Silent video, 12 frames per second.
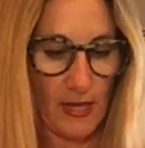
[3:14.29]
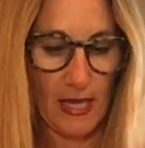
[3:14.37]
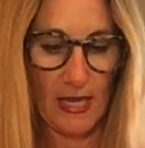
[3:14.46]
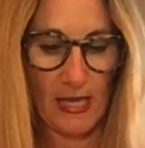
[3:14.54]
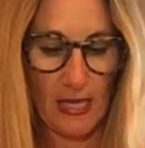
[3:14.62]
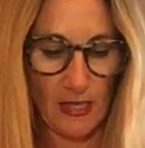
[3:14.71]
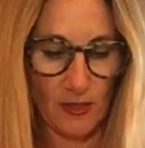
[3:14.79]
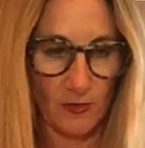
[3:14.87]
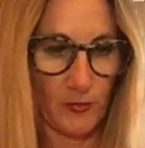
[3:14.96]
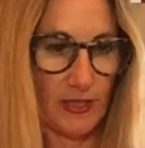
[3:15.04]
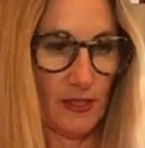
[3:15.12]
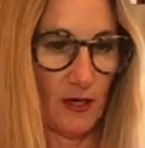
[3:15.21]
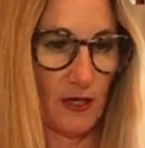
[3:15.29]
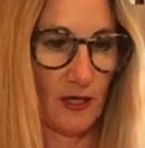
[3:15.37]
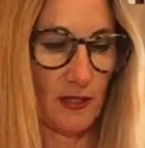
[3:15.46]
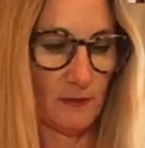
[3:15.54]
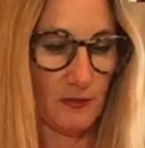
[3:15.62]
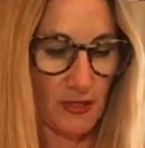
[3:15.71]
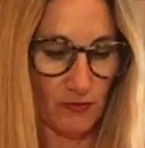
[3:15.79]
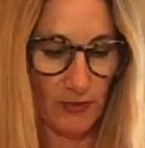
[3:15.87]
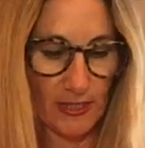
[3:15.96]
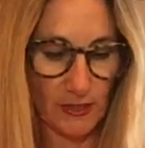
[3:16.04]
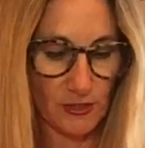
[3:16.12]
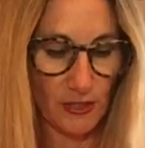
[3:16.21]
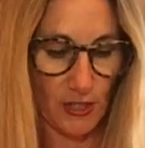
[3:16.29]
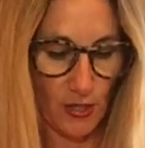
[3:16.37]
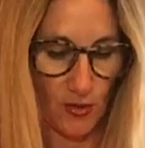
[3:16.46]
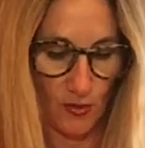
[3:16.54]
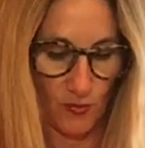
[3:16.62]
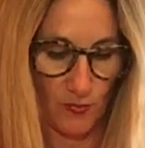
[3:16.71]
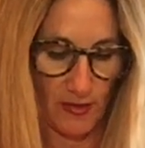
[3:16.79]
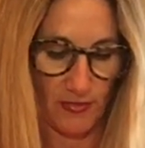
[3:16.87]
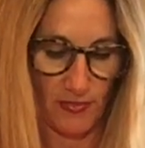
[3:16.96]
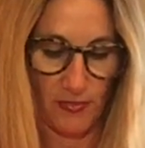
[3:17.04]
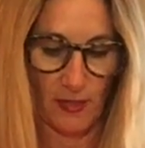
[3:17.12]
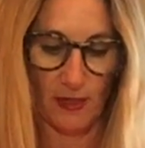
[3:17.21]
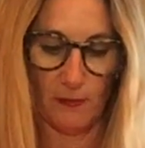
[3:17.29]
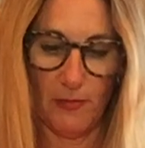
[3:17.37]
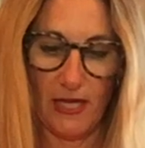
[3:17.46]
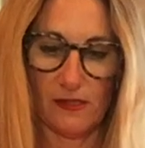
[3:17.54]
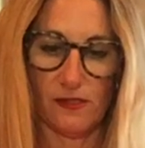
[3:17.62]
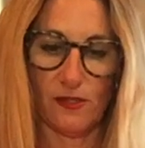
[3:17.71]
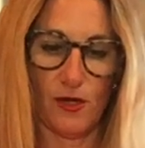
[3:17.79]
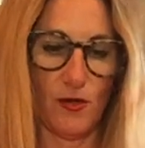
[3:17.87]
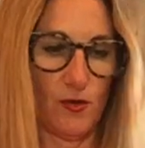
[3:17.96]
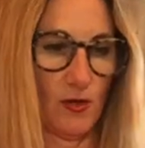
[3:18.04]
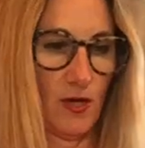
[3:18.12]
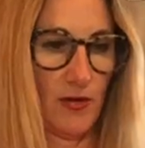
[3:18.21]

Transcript: and we are going to be ready to go with the pesto.